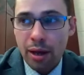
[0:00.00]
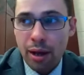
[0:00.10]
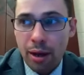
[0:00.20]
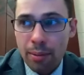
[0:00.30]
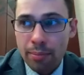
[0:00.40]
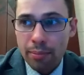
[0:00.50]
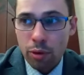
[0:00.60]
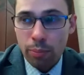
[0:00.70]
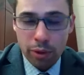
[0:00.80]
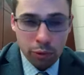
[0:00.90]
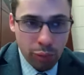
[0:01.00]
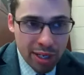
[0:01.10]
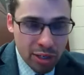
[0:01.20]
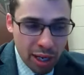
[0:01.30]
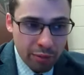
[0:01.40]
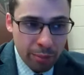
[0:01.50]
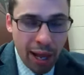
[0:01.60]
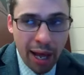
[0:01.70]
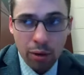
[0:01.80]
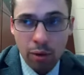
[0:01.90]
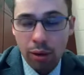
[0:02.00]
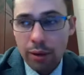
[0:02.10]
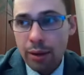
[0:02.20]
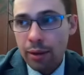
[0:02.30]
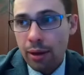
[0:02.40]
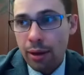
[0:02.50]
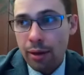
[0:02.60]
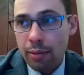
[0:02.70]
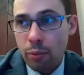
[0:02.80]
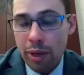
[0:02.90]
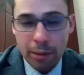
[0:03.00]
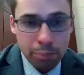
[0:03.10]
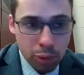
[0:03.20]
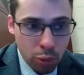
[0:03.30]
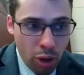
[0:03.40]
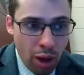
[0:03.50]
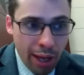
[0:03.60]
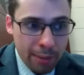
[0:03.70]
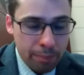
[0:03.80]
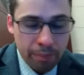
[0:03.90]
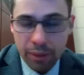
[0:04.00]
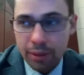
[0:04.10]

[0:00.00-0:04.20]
you know, be on the right side of a battle, win a blue line,